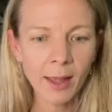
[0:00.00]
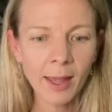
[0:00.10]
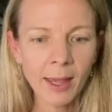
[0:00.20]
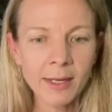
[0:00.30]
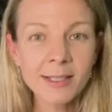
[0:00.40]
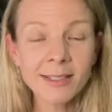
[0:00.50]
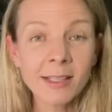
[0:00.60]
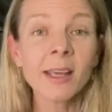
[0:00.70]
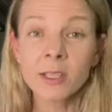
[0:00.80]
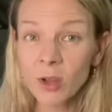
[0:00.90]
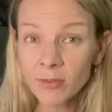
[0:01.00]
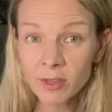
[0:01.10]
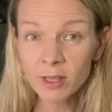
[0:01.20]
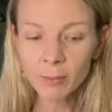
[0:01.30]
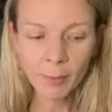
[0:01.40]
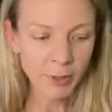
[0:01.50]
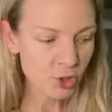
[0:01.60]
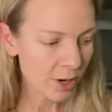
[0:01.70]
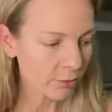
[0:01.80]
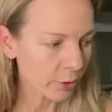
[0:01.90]
And yeah, so I have to think about my
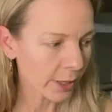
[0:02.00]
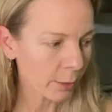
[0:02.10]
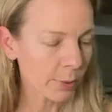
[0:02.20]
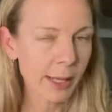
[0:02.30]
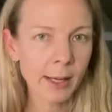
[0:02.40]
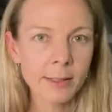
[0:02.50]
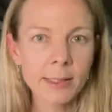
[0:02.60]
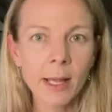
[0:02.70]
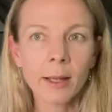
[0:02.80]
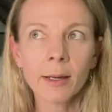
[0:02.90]
travel knitting plans.